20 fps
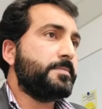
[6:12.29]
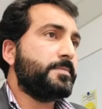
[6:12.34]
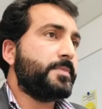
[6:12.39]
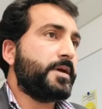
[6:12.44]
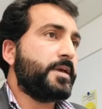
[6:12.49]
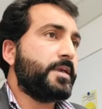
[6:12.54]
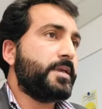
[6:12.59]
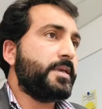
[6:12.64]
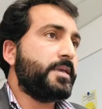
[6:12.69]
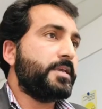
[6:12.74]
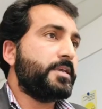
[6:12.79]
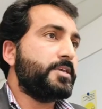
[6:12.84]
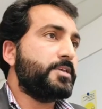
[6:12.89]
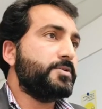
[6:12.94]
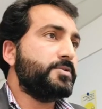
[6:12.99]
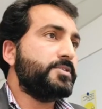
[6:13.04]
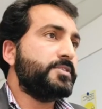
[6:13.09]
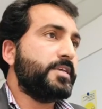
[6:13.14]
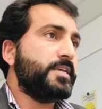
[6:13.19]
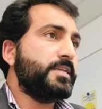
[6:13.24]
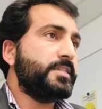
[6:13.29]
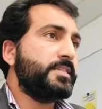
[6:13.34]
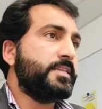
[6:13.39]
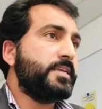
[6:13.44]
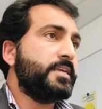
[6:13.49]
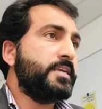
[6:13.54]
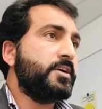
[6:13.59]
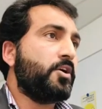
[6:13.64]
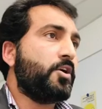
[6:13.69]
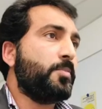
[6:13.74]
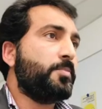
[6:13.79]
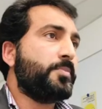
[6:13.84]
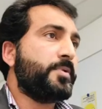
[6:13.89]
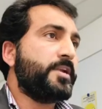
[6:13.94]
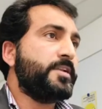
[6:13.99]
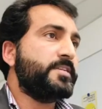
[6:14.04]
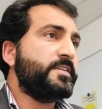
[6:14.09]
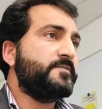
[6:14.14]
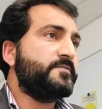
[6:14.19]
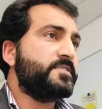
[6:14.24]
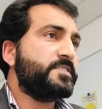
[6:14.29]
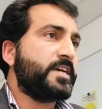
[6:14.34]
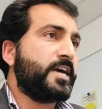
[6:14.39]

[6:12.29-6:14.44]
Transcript: by using the operative